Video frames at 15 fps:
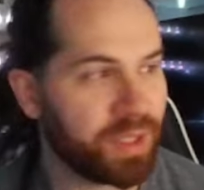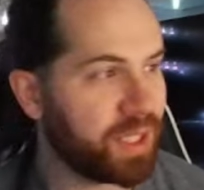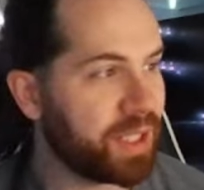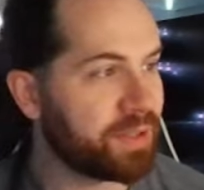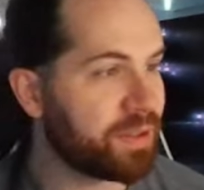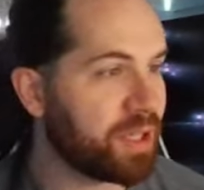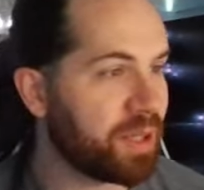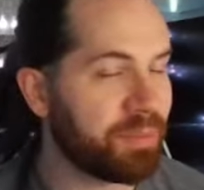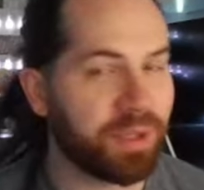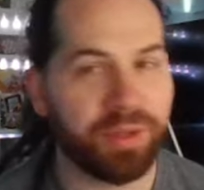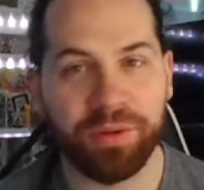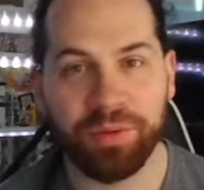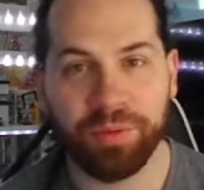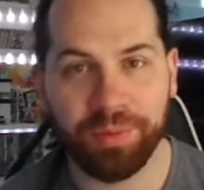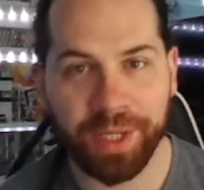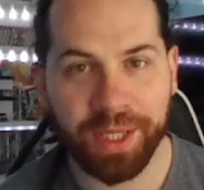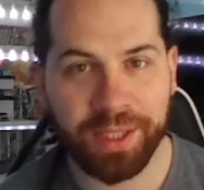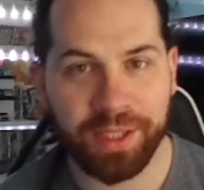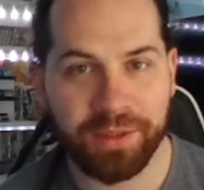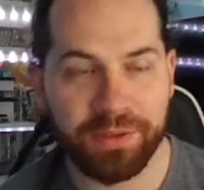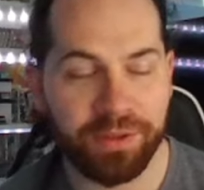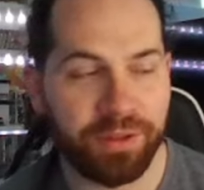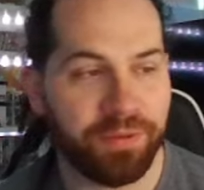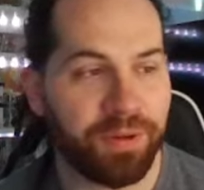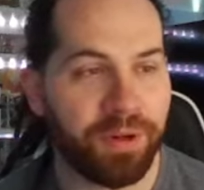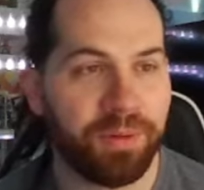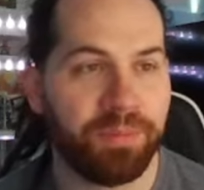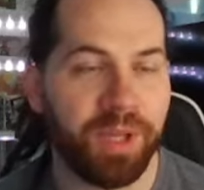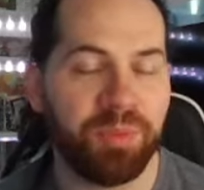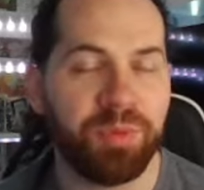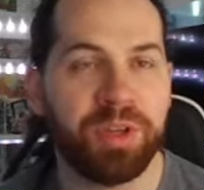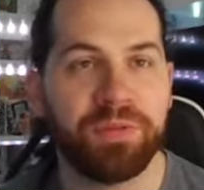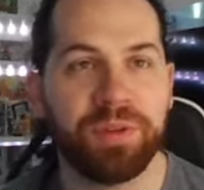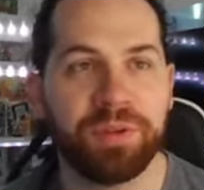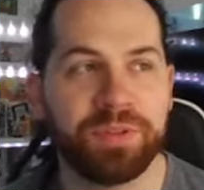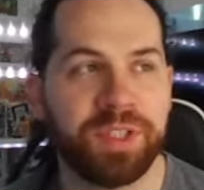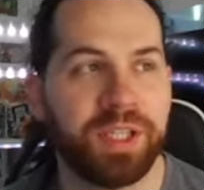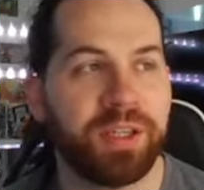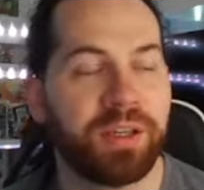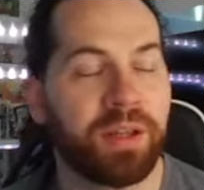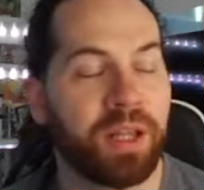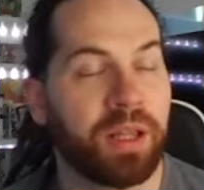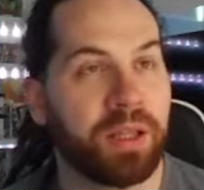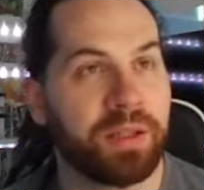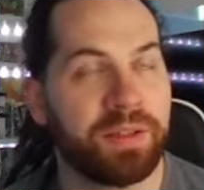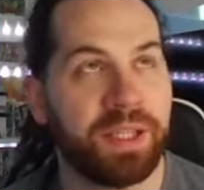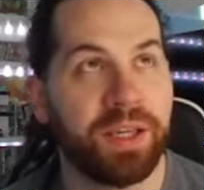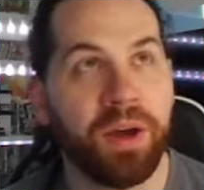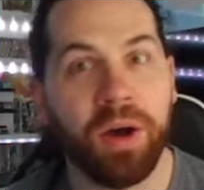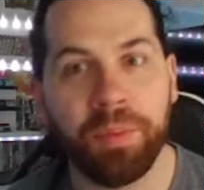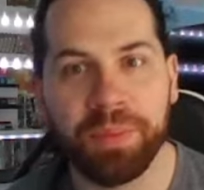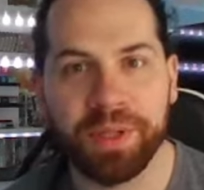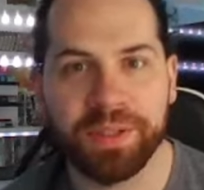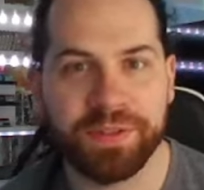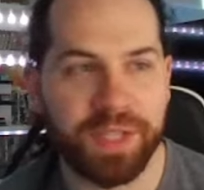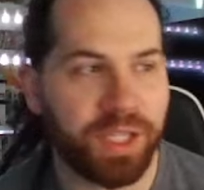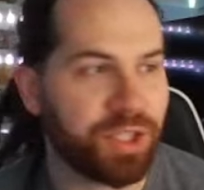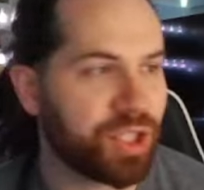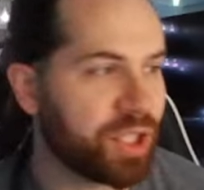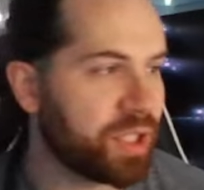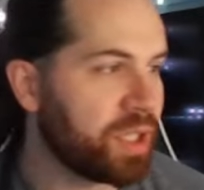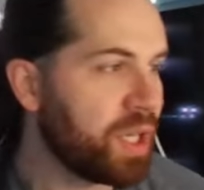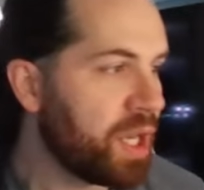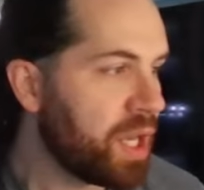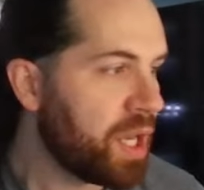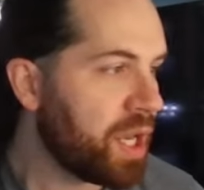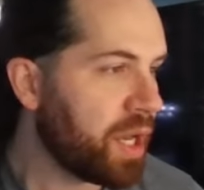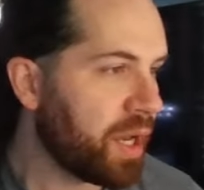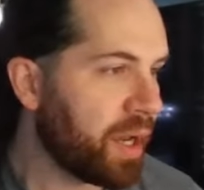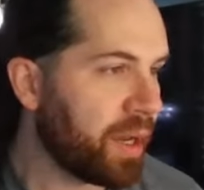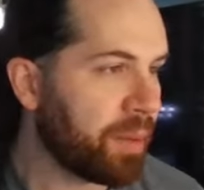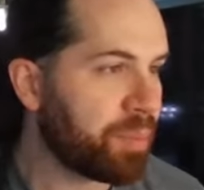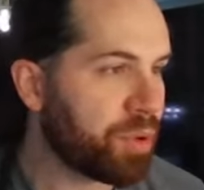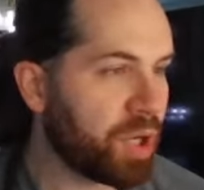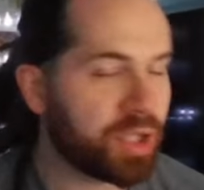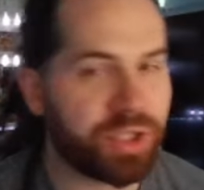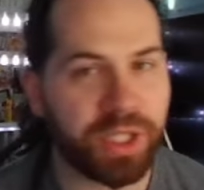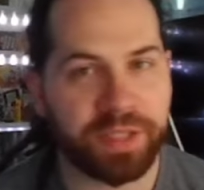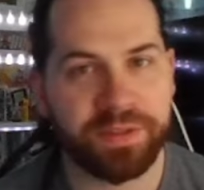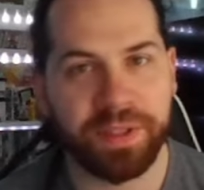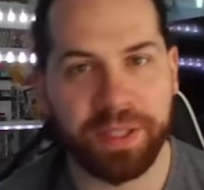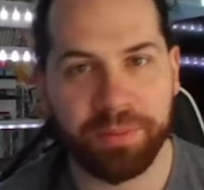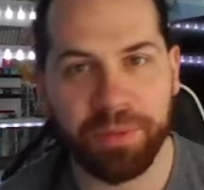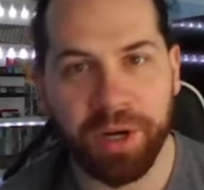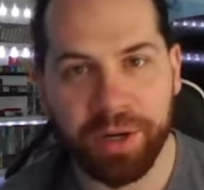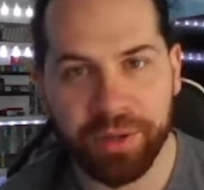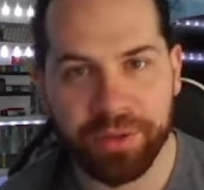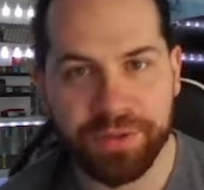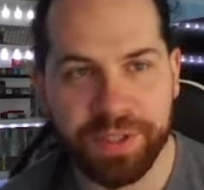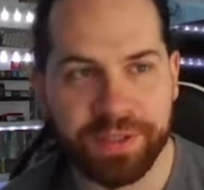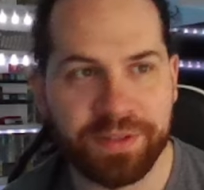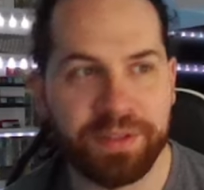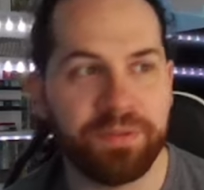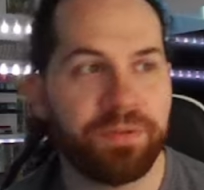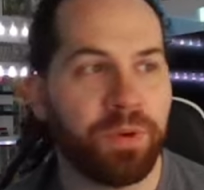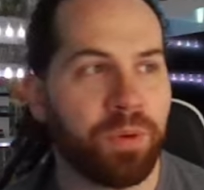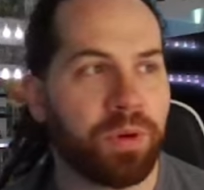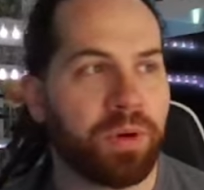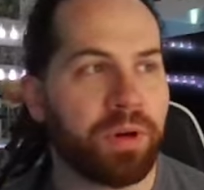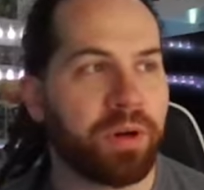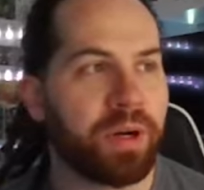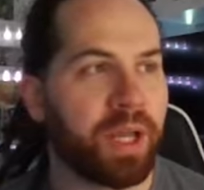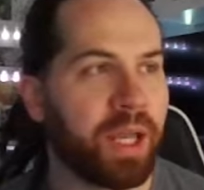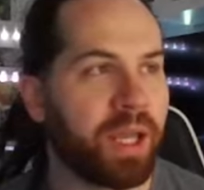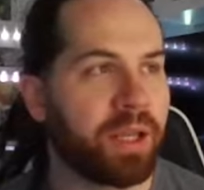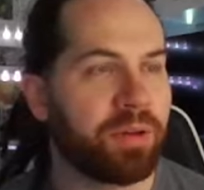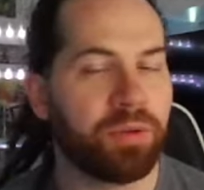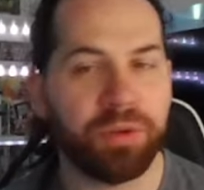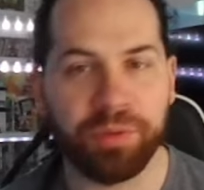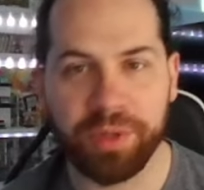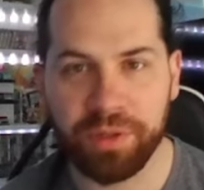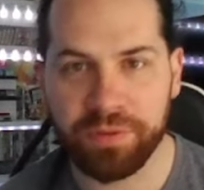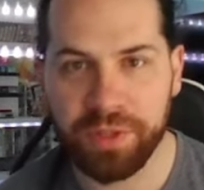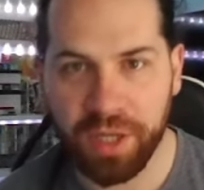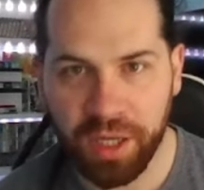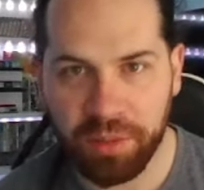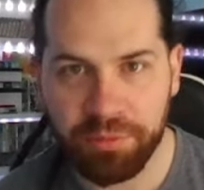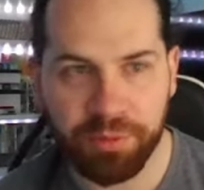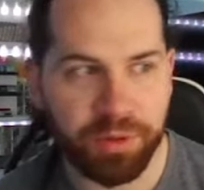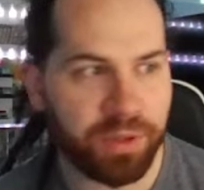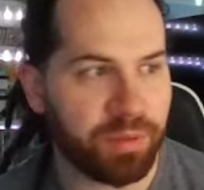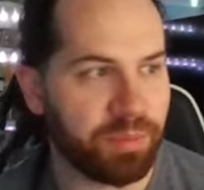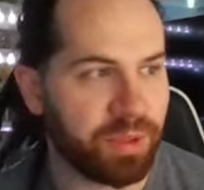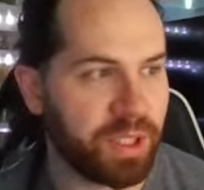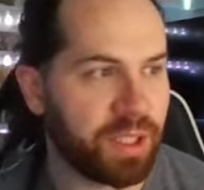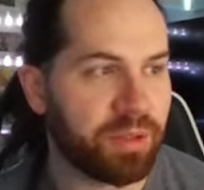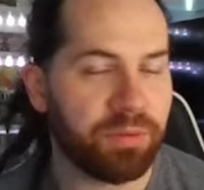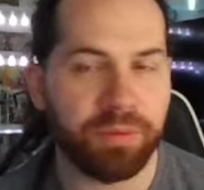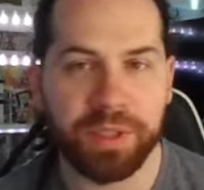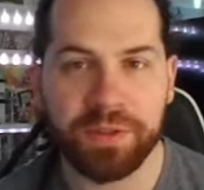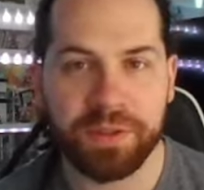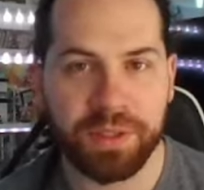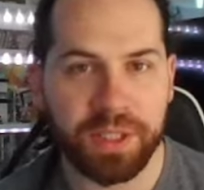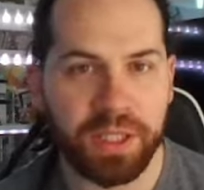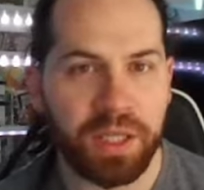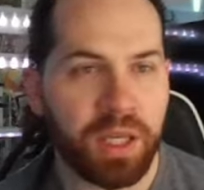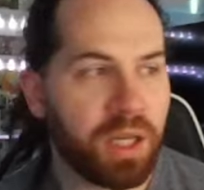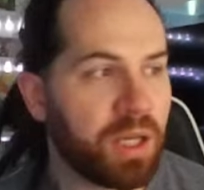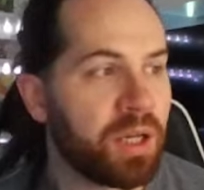It's coming way easier. You've heard maybe of those decompilation projects like Mario 64 and Ocarina of Time that were completed recently.